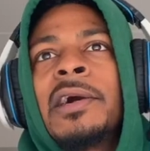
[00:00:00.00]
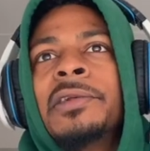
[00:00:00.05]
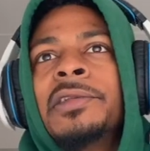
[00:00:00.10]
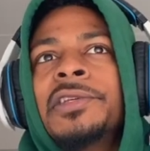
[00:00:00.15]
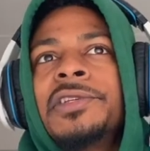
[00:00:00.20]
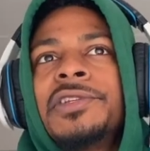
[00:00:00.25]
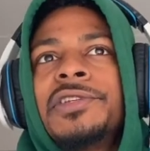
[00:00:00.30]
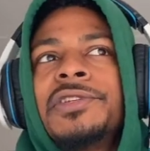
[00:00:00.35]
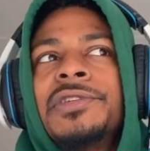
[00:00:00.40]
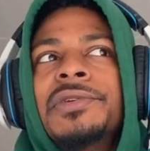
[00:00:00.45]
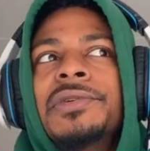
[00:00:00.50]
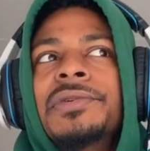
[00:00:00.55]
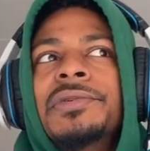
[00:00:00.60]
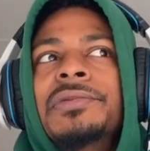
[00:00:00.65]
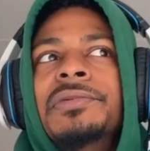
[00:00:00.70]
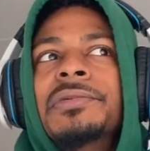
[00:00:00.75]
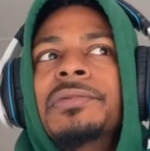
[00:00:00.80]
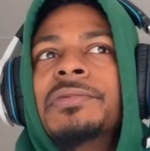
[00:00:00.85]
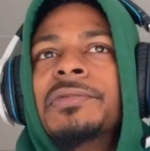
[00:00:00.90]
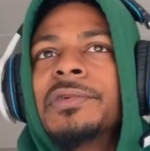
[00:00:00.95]
and
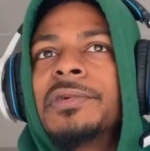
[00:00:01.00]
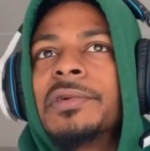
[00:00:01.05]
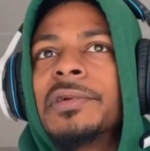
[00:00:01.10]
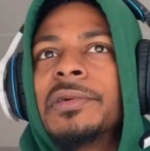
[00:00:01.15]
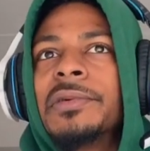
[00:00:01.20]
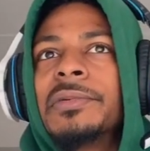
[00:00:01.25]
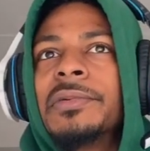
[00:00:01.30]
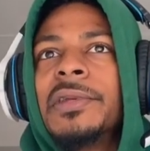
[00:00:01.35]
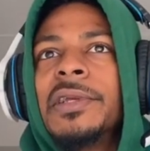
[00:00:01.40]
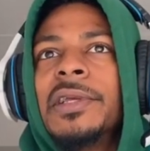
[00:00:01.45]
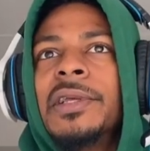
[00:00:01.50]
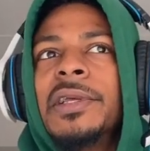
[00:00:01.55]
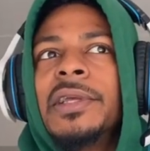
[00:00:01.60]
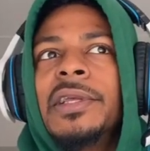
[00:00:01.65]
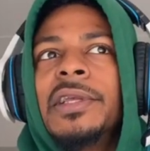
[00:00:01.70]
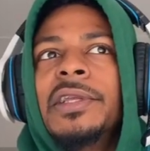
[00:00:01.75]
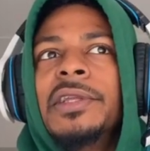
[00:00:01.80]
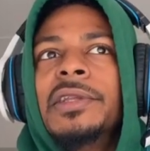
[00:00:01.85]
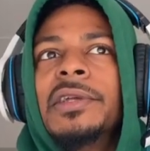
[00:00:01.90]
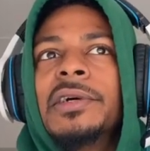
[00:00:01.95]
shoot or
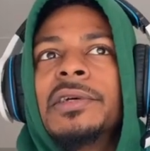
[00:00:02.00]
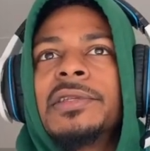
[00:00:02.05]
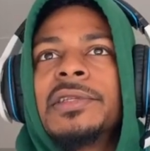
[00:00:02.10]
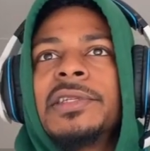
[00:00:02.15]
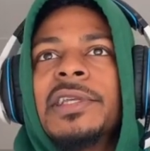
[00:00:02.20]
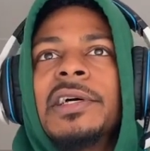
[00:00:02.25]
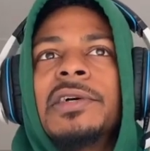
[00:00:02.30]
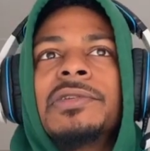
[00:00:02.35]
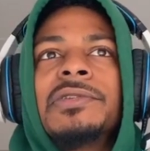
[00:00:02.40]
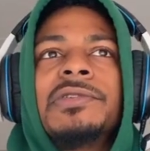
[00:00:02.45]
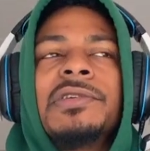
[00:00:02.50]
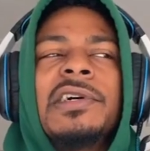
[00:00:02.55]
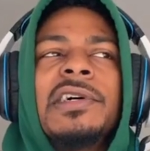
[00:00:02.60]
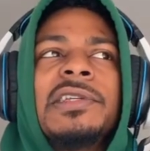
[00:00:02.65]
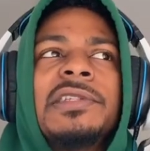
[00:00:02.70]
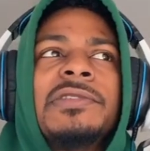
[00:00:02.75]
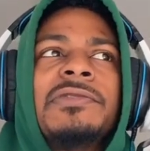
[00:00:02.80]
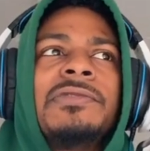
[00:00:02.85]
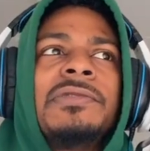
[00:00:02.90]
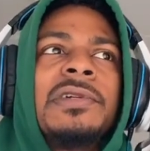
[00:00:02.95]
sell
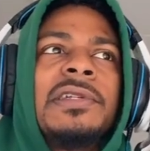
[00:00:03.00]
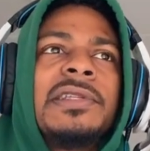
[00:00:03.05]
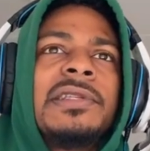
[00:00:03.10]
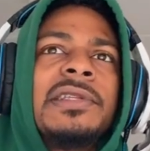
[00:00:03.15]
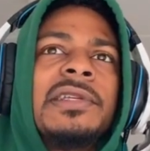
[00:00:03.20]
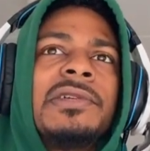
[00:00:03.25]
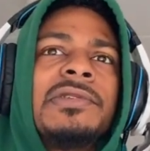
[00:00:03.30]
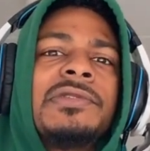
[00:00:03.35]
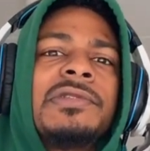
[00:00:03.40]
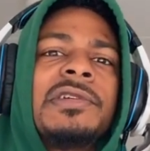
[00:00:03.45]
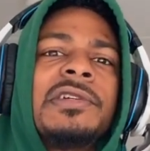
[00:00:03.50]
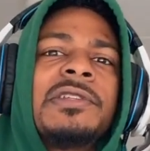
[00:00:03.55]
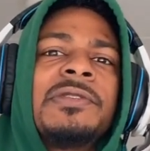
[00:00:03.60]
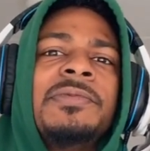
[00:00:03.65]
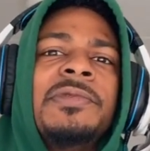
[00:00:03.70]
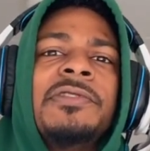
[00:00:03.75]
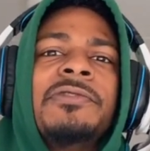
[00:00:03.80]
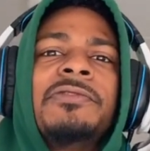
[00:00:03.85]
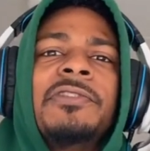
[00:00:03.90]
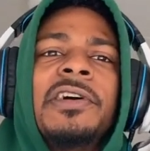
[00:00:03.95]
drugs. If you want to sell drugs,
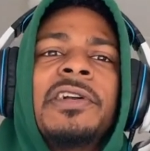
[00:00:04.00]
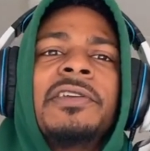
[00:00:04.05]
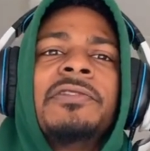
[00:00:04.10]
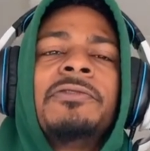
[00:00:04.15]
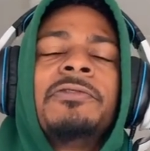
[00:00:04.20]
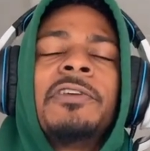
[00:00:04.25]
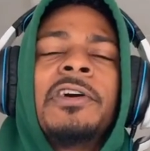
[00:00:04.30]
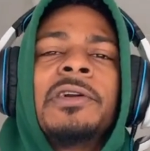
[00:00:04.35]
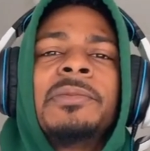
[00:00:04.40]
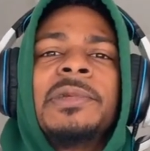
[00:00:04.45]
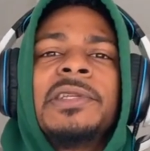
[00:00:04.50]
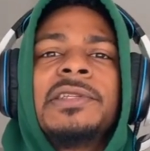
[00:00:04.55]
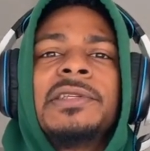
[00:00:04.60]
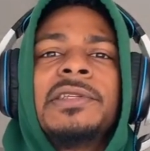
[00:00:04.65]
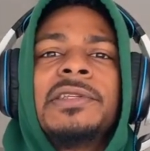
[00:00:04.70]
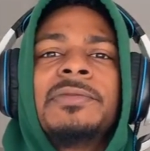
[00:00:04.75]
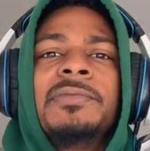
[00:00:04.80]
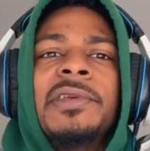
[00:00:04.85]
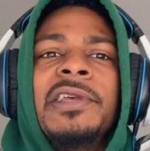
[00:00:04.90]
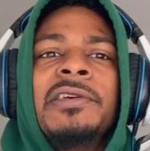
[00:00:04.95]
be a fucking
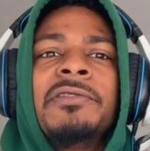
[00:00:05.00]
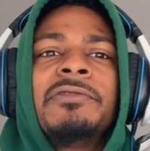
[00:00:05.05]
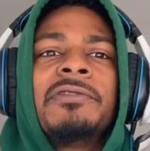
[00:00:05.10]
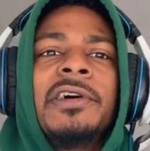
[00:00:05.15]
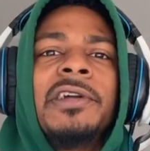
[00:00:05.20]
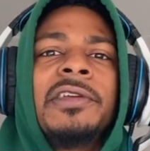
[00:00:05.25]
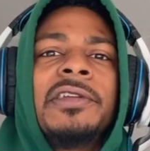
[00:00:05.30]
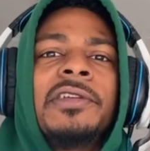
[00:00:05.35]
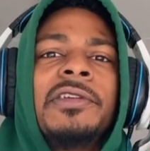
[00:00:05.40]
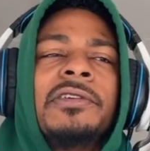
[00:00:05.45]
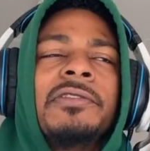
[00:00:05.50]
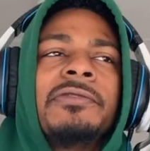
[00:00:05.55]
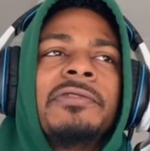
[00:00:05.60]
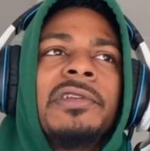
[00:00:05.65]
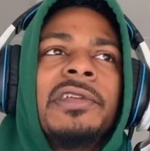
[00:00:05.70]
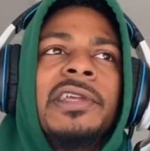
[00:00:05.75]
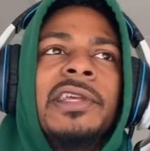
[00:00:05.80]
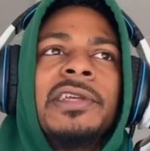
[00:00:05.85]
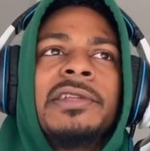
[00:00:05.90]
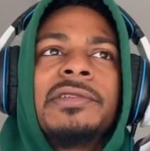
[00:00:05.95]
pharmacist, man. Find a cure for
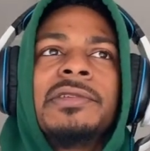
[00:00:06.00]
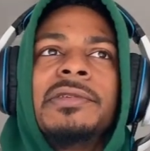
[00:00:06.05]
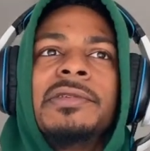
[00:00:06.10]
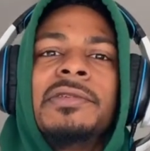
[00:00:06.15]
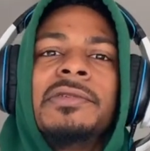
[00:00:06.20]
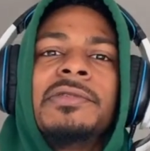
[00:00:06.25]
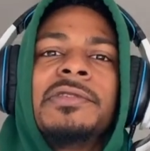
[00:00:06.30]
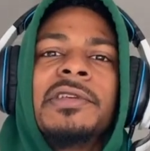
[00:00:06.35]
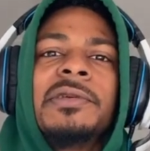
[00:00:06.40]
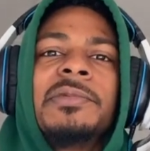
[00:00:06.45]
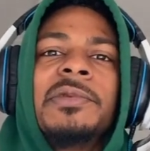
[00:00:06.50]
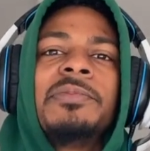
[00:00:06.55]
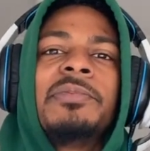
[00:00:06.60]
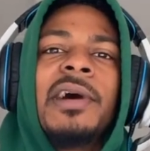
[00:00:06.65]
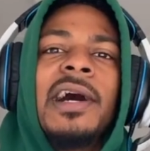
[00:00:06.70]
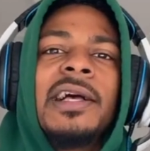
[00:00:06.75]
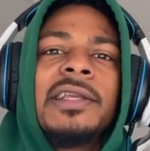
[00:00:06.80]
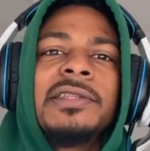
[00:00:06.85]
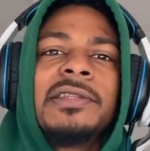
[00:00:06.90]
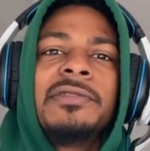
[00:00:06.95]
cancer. Do something
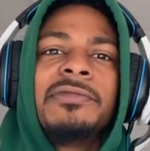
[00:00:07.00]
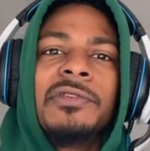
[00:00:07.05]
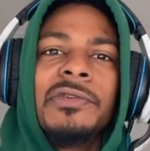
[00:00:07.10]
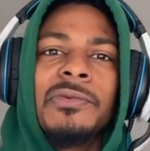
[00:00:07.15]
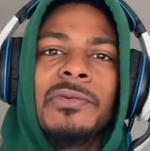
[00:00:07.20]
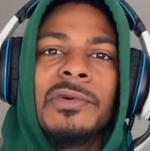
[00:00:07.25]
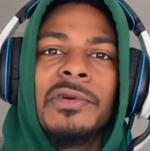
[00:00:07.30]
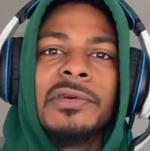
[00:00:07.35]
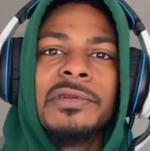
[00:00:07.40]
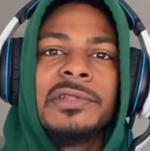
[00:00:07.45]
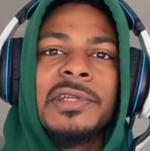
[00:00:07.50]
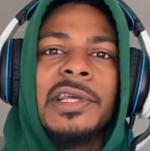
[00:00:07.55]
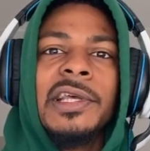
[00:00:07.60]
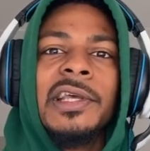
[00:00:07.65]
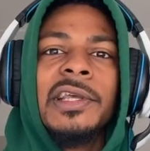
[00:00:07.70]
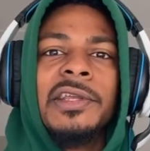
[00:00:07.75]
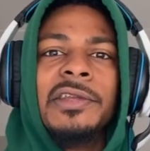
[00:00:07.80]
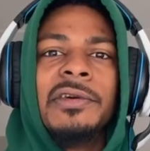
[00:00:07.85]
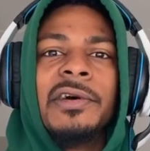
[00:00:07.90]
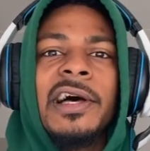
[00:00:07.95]
positive in the world.
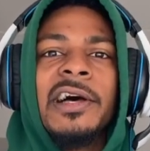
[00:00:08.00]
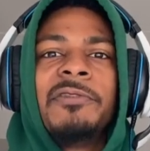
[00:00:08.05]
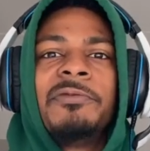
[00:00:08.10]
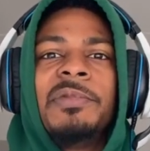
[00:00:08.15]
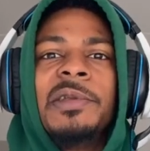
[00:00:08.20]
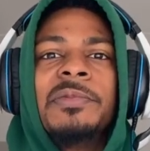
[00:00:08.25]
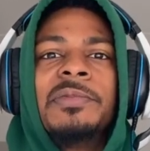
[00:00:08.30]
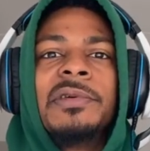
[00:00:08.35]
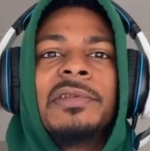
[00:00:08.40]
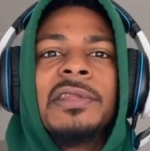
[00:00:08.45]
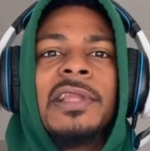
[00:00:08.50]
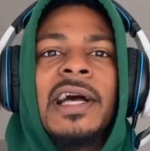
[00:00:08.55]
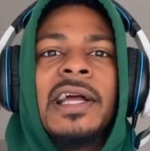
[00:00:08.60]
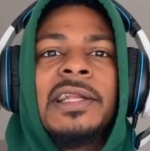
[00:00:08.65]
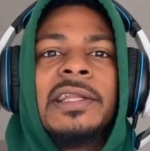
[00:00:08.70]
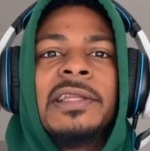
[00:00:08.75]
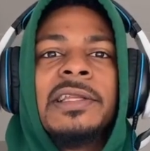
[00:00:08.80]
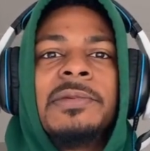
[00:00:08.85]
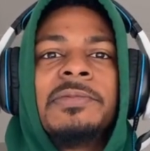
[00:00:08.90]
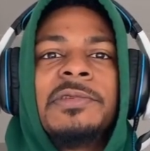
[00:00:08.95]
You'll have people
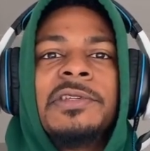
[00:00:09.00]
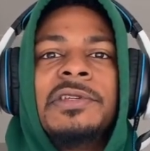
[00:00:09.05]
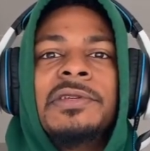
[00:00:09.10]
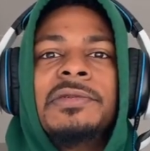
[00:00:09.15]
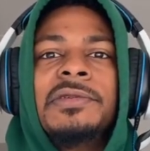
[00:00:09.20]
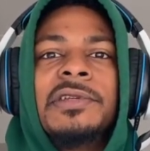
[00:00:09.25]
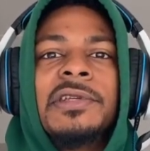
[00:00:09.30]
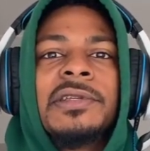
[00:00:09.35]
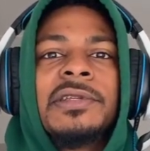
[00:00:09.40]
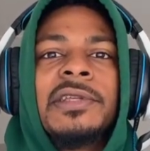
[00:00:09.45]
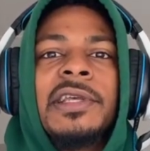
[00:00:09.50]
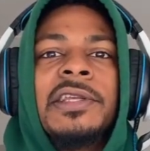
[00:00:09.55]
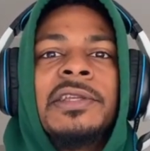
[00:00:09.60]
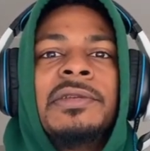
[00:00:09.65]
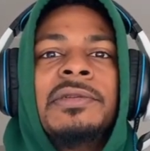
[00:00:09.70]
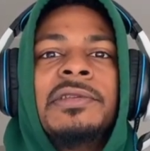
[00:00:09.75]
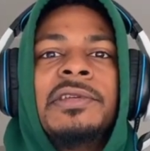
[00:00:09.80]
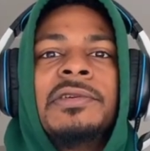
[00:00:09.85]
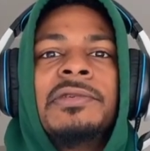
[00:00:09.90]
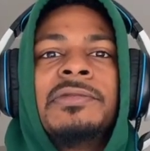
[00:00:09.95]
lining up to you just like
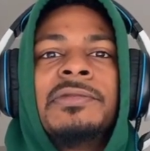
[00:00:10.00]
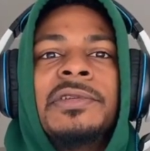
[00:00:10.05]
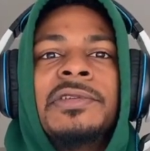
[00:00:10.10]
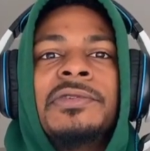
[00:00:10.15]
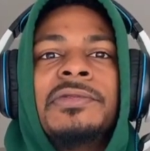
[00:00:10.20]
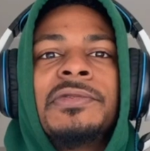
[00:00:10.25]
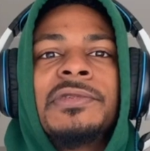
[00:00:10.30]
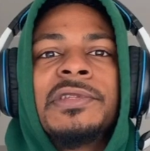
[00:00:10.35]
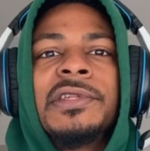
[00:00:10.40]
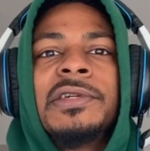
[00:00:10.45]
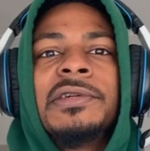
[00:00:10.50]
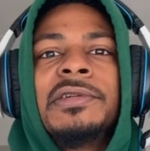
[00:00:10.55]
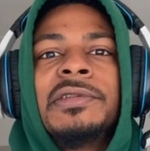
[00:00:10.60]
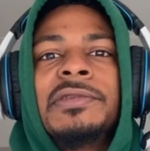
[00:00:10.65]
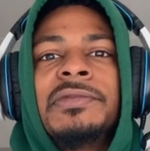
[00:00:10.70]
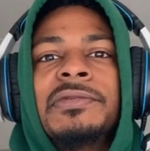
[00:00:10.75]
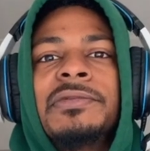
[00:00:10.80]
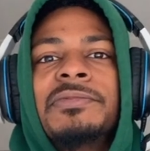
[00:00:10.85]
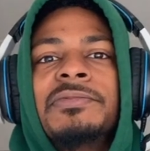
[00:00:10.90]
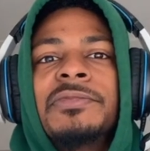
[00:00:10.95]
you did when you were
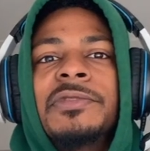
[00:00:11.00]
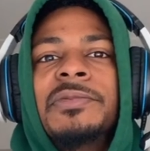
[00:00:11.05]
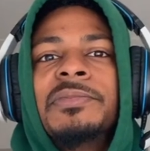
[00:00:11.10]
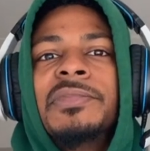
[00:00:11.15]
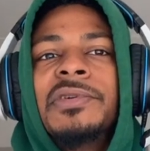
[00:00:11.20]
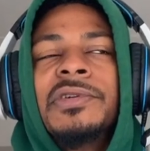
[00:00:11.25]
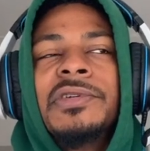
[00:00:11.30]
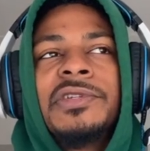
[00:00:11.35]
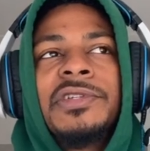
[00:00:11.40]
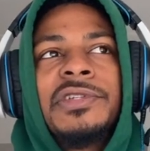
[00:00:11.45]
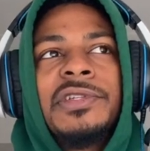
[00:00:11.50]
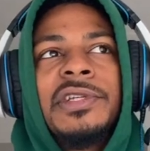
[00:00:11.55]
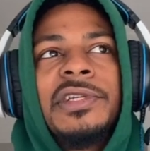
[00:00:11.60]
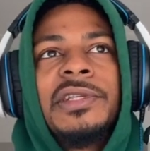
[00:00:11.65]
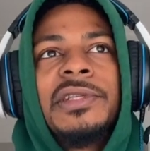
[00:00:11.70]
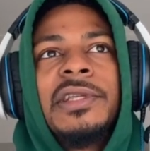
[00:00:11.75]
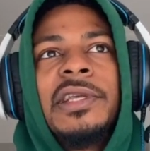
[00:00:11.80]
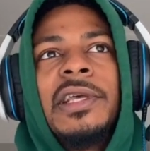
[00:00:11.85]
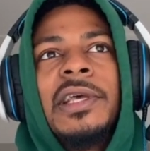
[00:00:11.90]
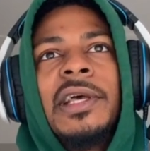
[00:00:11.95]
selling the
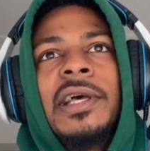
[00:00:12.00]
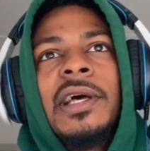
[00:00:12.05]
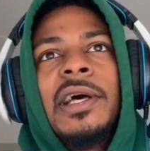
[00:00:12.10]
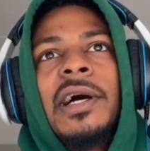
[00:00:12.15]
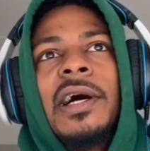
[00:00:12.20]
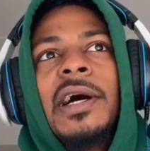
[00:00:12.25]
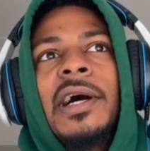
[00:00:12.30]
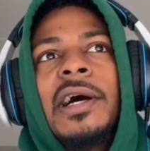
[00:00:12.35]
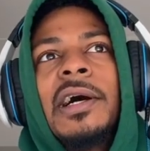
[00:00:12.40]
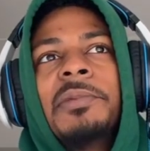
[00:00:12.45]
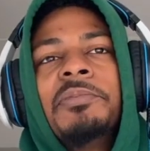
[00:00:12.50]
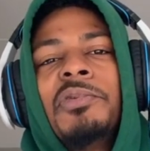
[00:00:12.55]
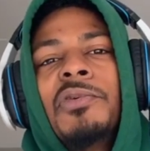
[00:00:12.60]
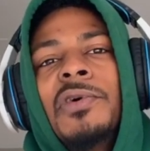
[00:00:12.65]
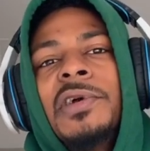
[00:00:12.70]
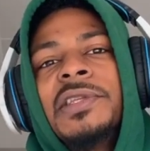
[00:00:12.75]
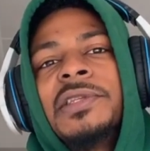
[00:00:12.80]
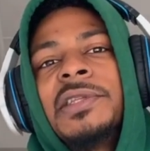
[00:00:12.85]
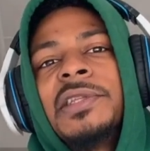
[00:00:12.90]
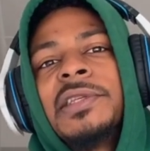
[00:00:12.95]
bullshit,
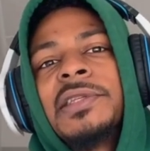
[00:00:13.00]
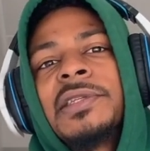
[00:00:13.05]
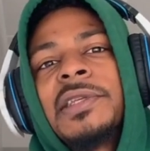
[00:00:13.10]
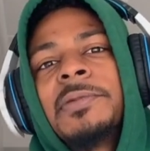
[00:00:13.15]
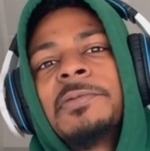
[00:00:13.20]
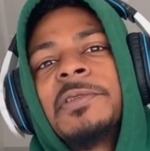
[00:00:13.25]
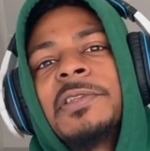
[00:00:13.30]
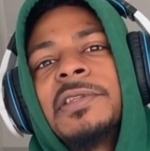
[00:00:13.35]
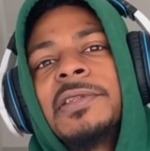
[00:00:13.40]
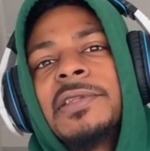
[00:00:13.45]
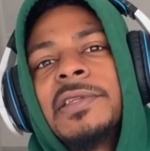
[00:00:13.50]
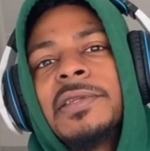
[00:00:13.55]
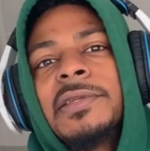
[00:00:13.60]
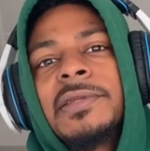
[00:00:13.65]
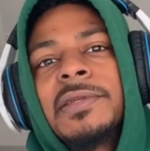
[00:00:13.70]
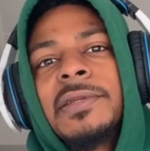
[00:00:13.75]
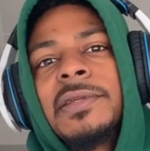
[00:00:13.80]
poisonous substances.